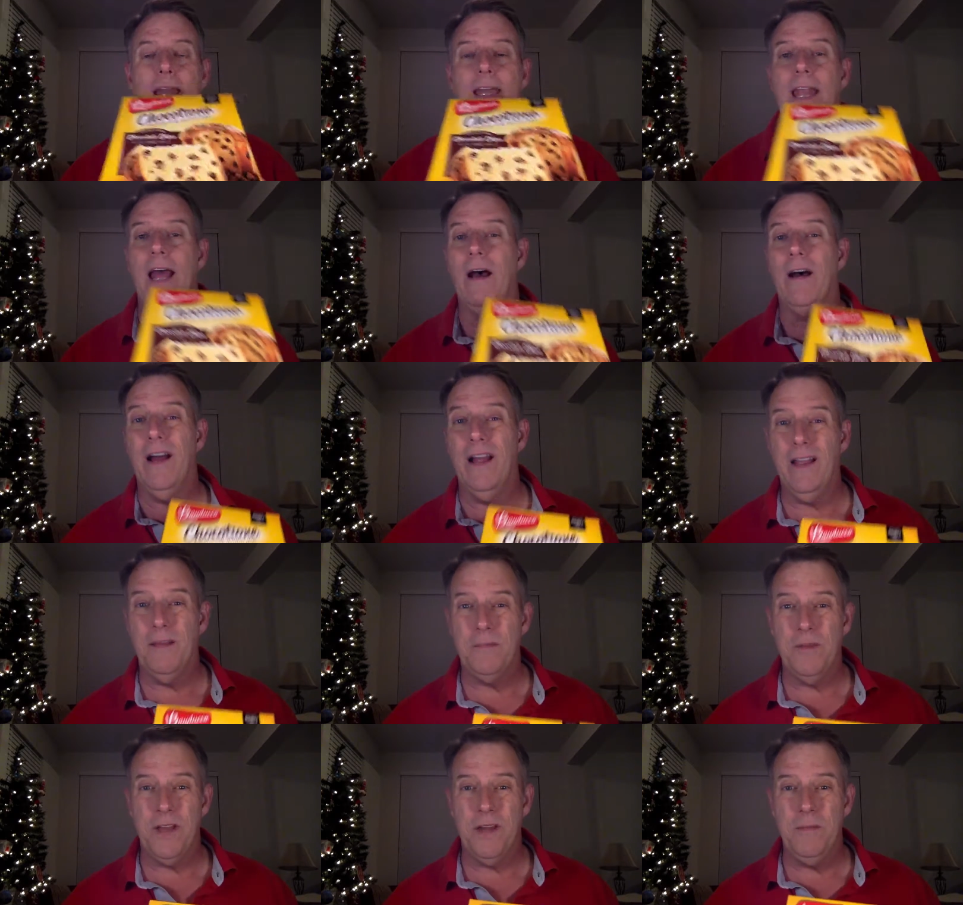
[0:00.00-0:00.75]
Now I
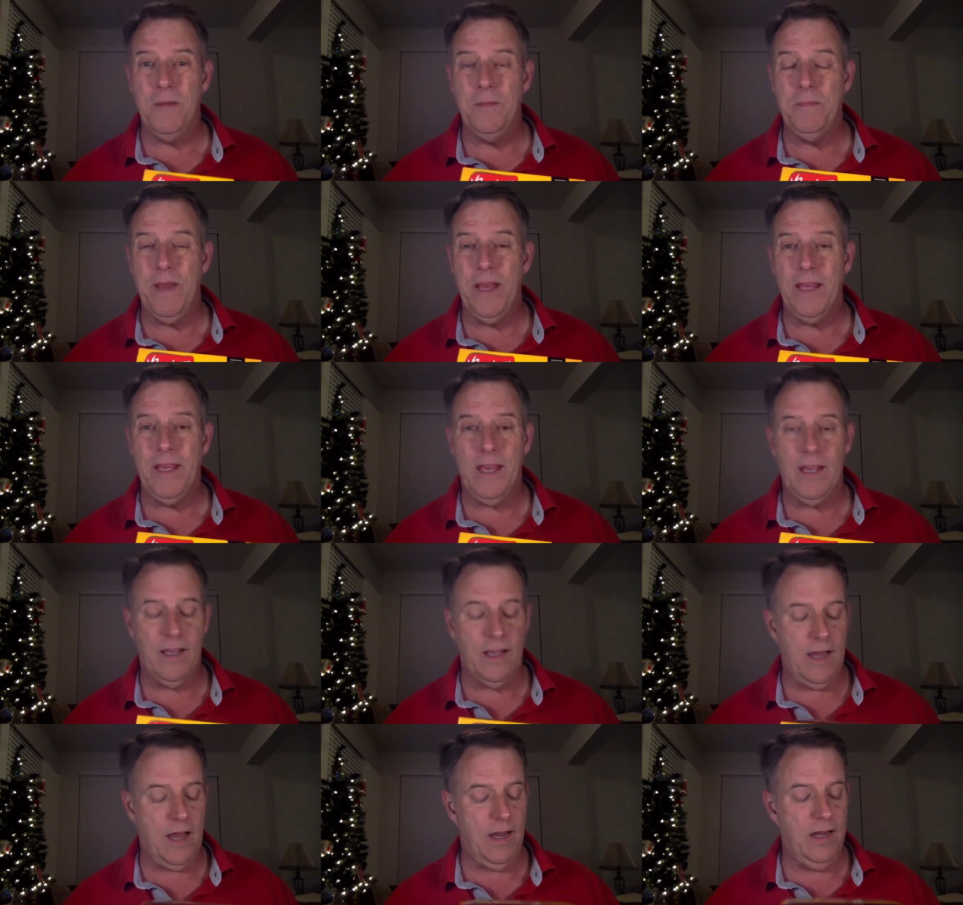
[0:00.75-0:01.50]
am going to be
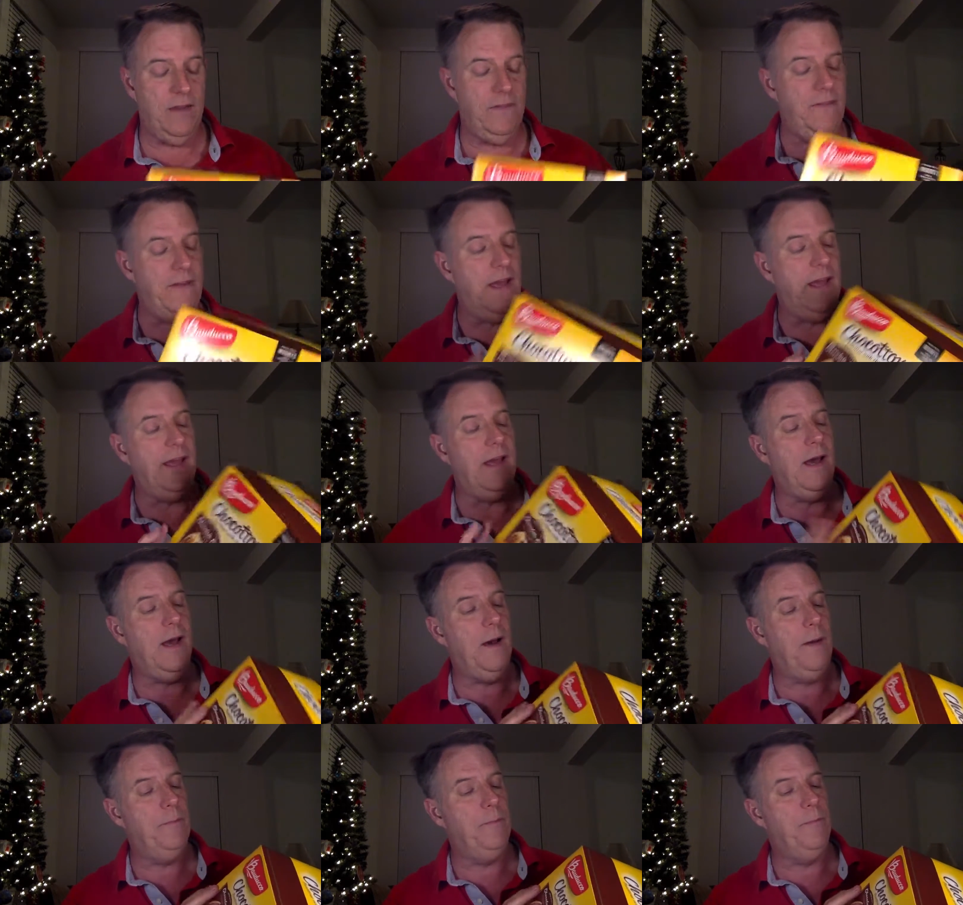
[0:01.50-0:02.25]
making kind of
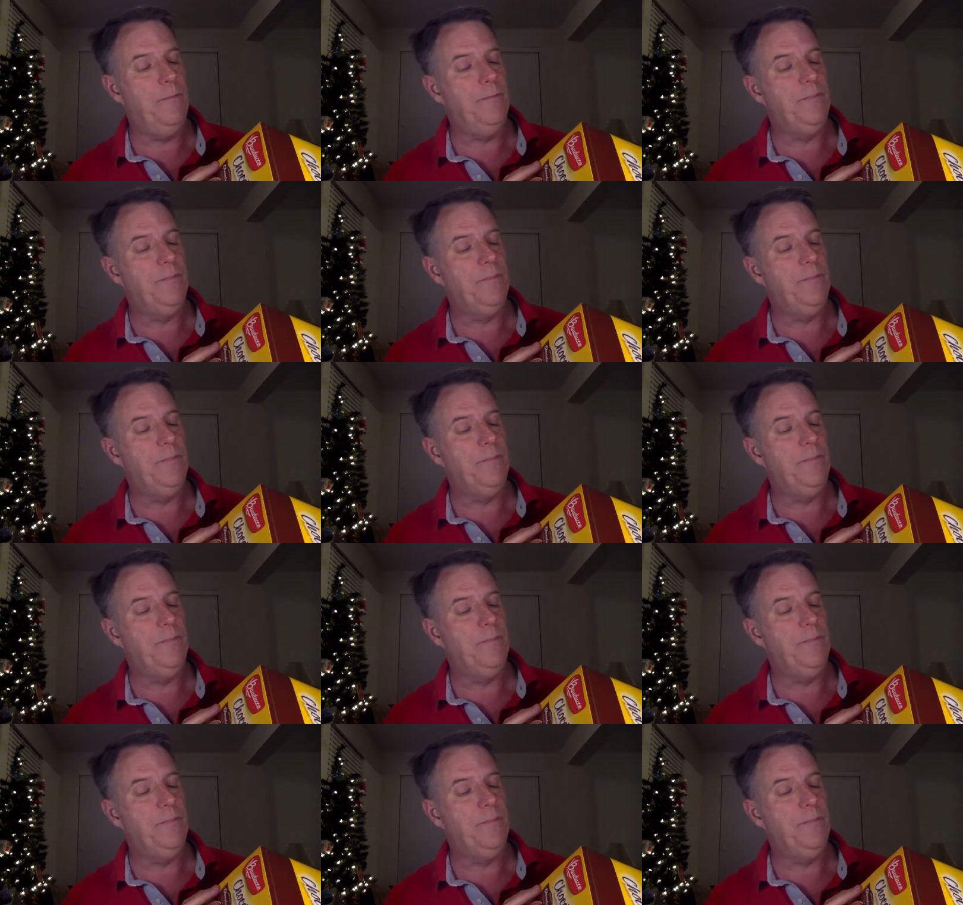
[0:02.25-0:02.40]
a